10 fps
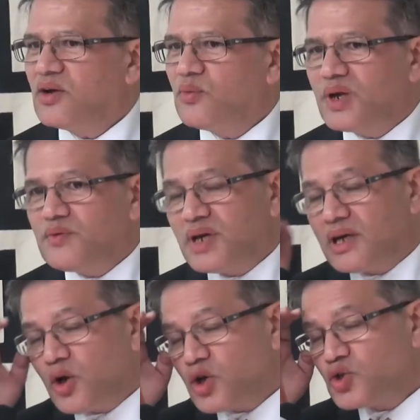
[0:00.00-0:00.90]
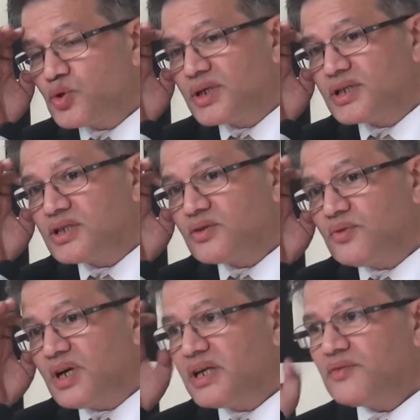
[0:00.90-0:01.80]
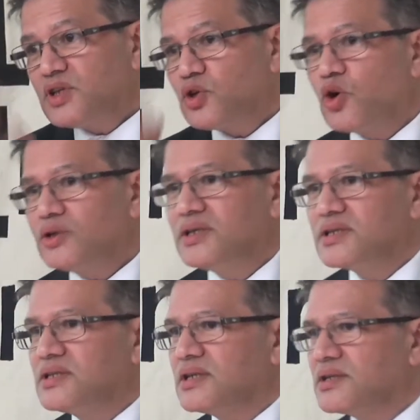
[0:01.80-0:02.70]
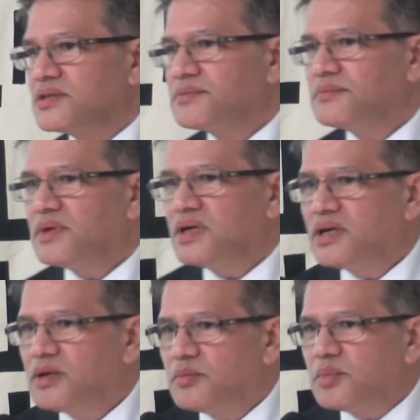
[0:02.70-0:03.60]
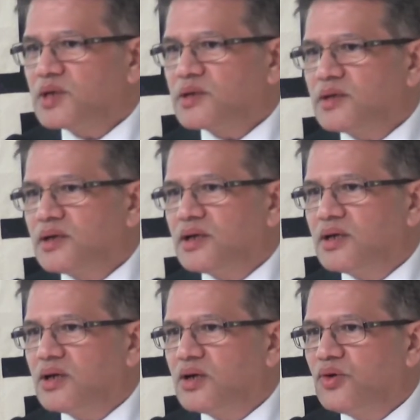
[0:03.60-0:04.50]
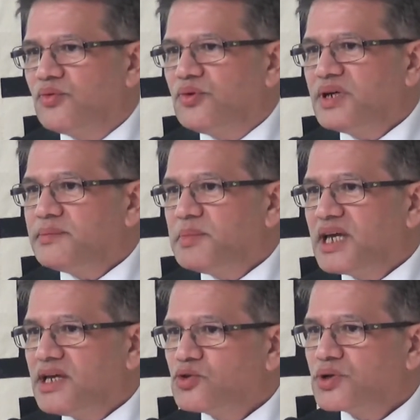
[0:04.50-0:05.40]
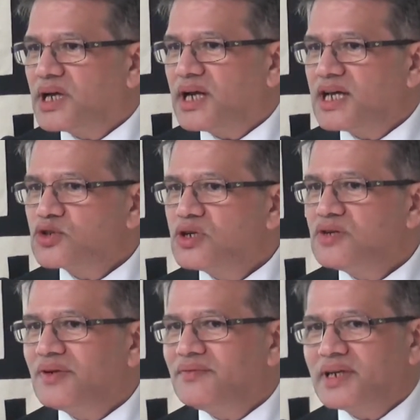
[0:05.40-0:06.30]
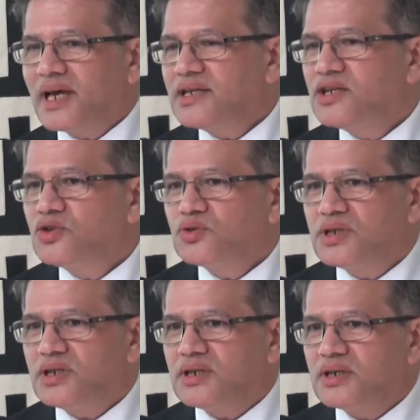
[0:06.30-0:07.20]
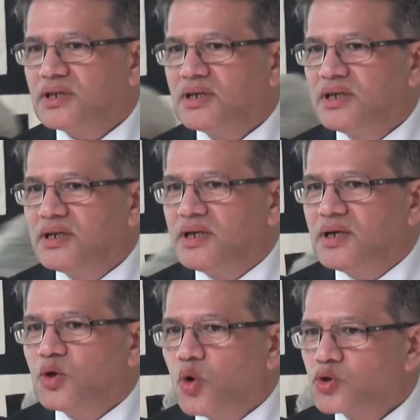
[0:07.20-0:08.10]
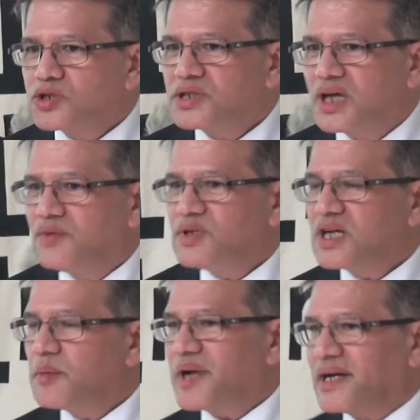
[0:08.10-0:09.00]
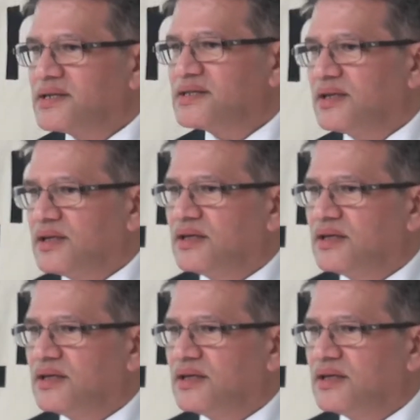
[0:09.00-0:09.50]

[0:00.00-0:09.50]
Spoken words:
When we are law students, we are never taught these things. But we begin to realize only when we get into the courts and we start practicing.